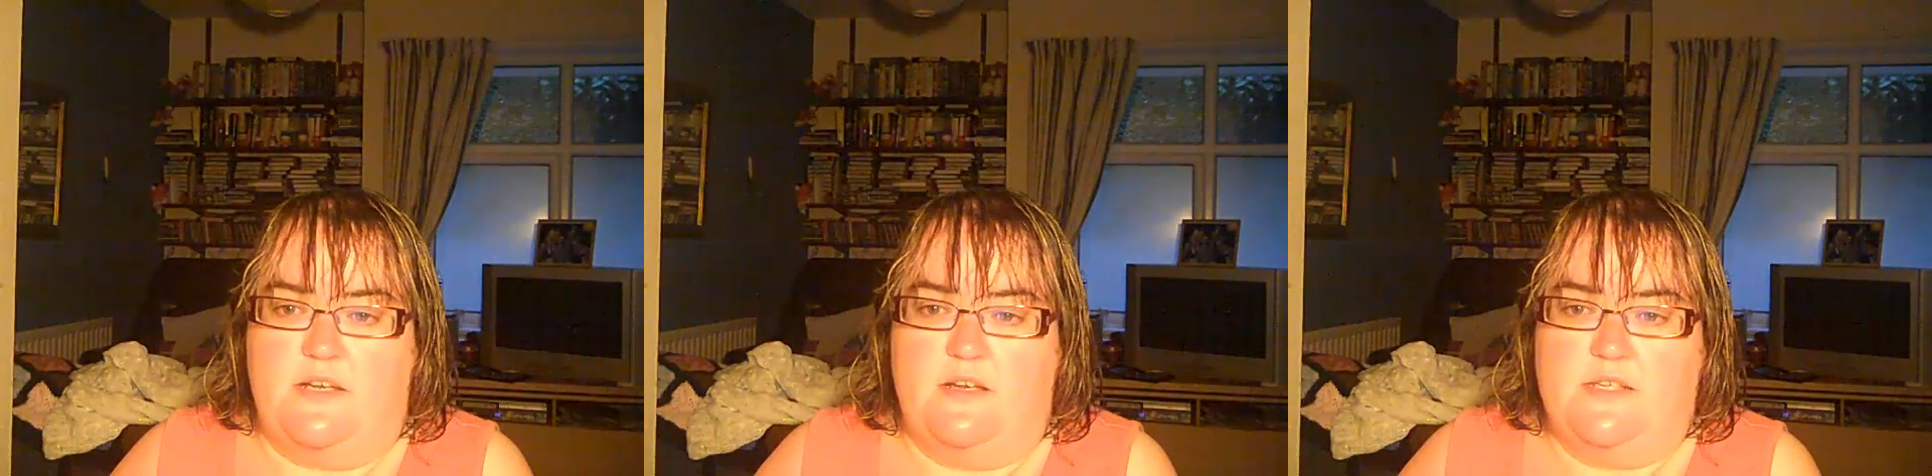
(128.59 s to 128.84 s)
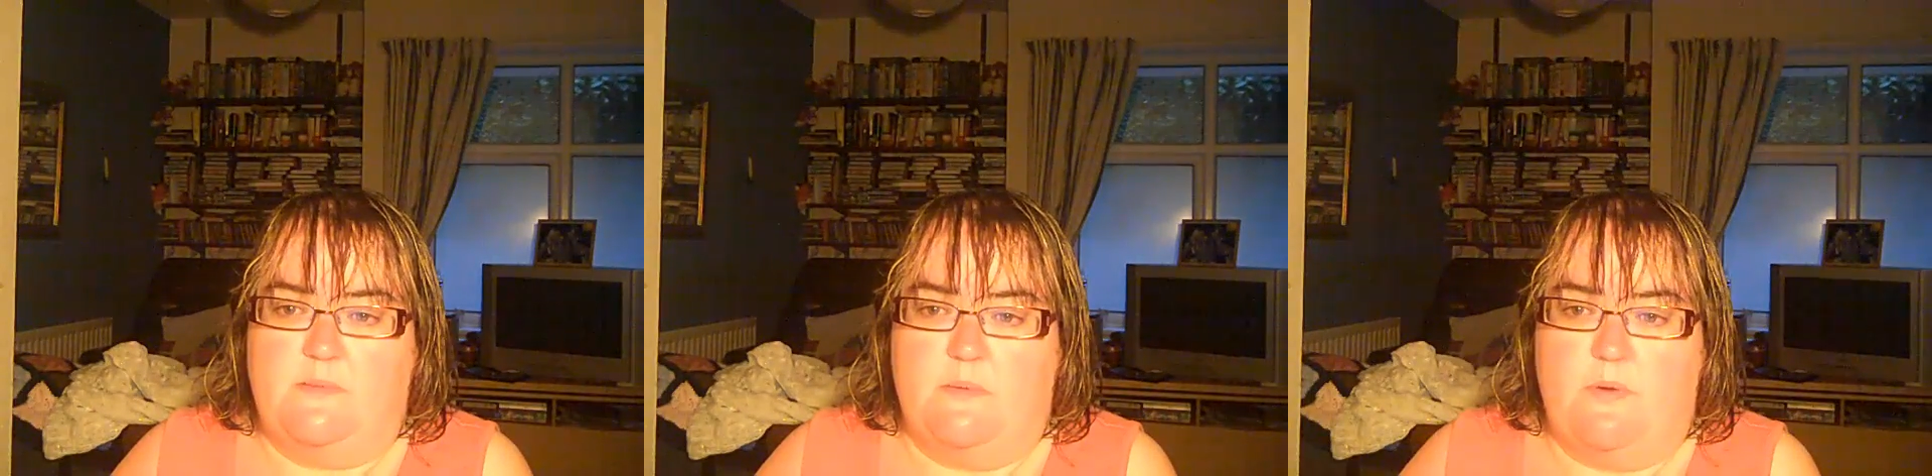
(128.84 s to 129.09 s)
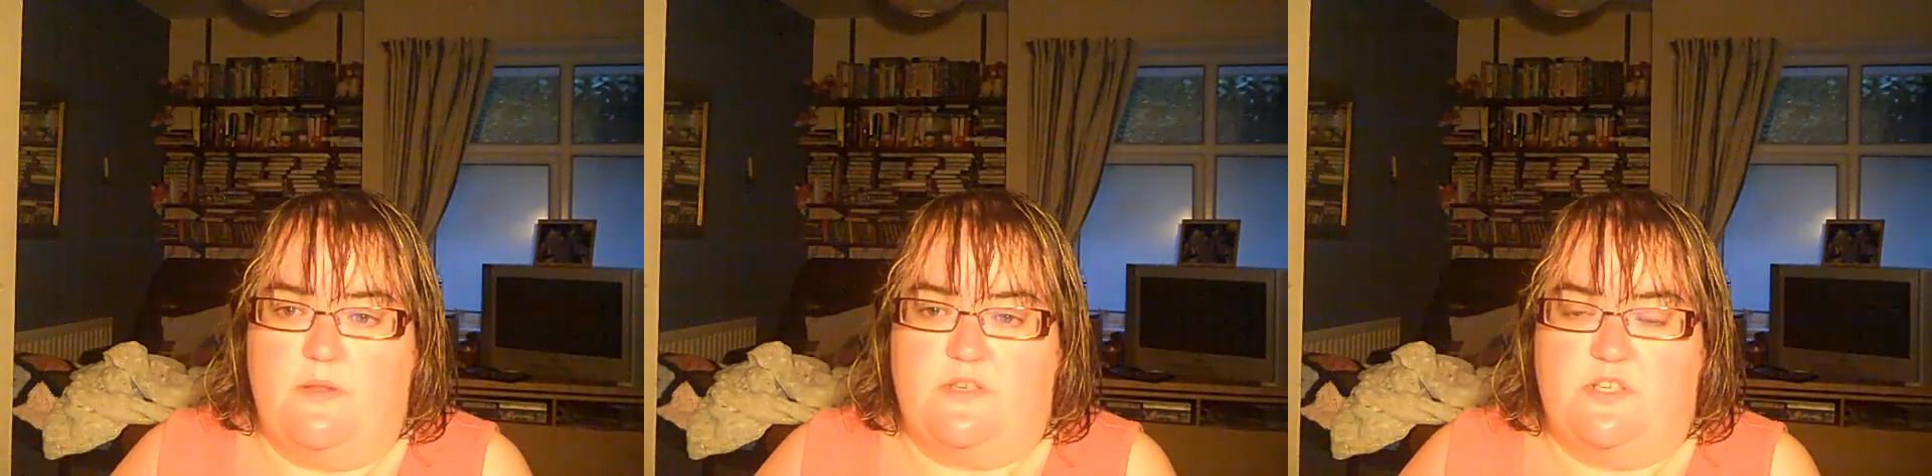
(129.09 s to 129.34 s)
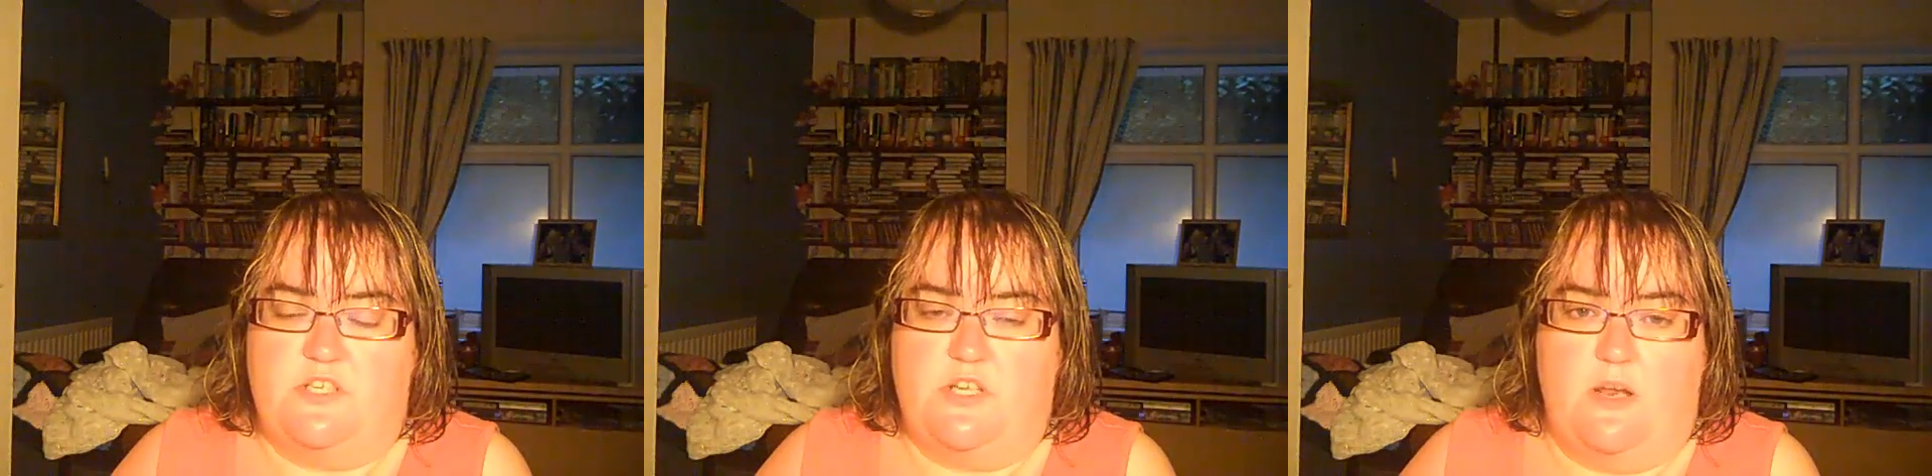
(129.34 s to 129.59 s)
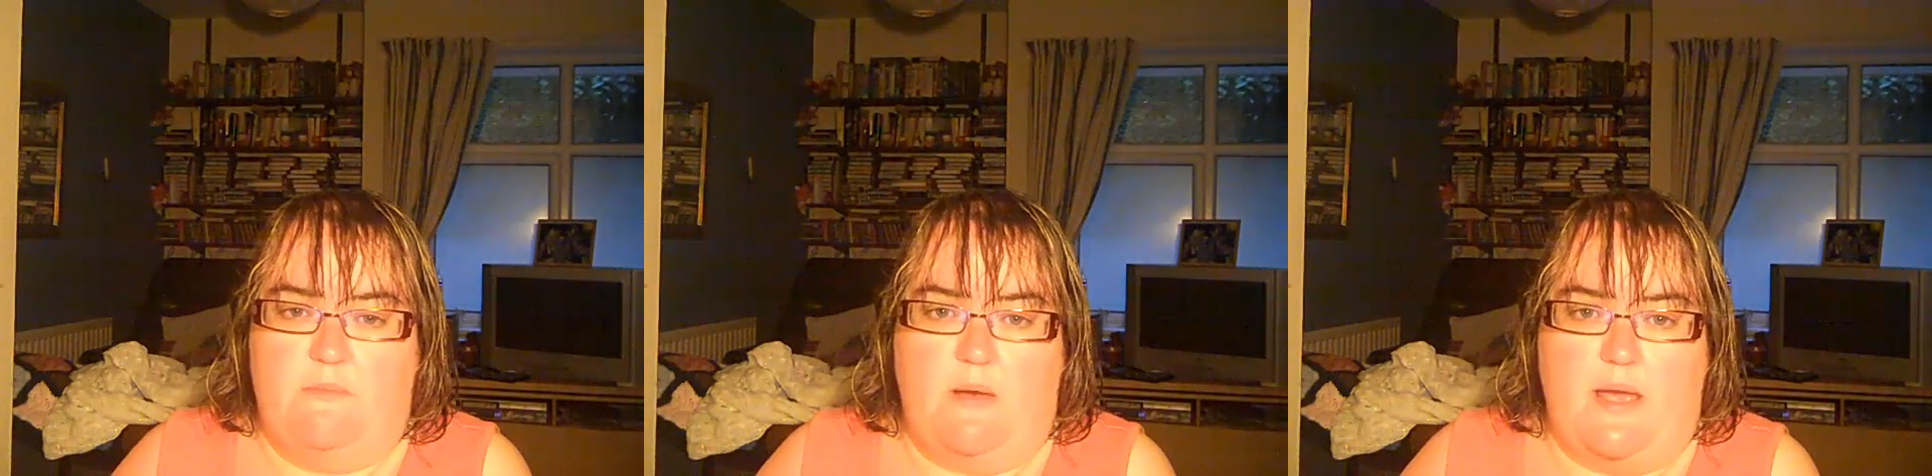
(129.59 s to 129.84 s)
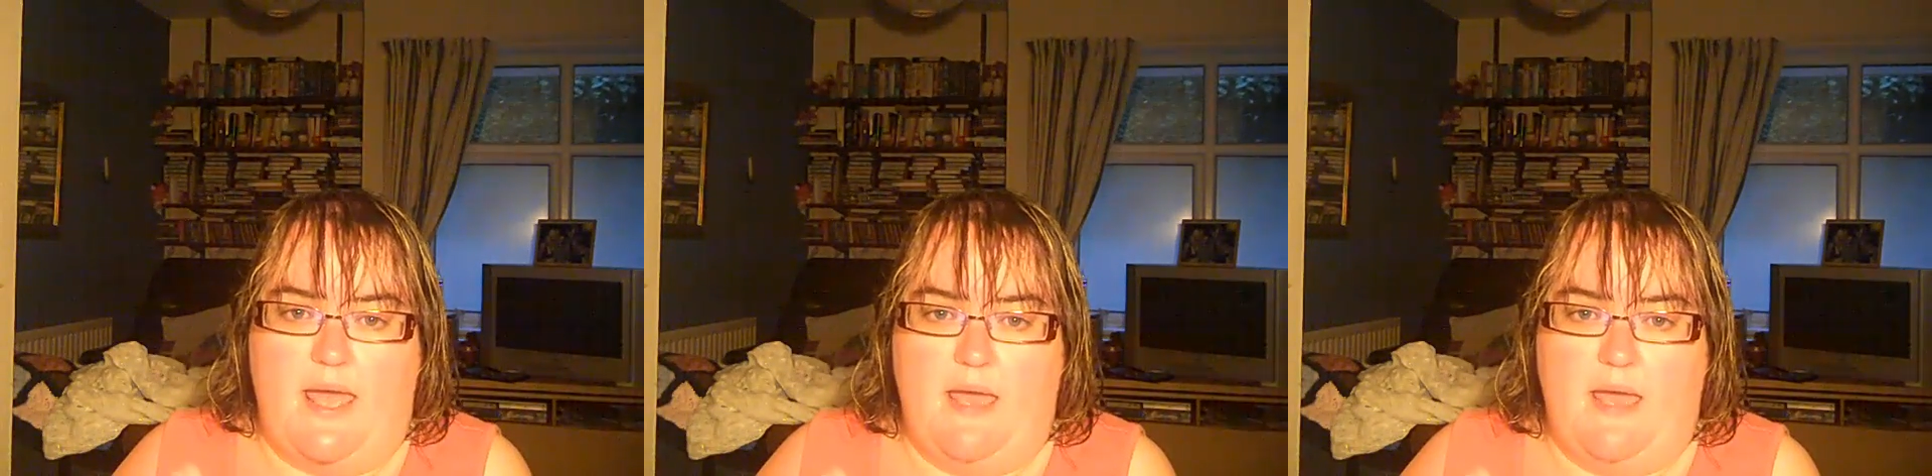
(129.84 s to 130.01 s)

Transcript: I asked my brother to turn my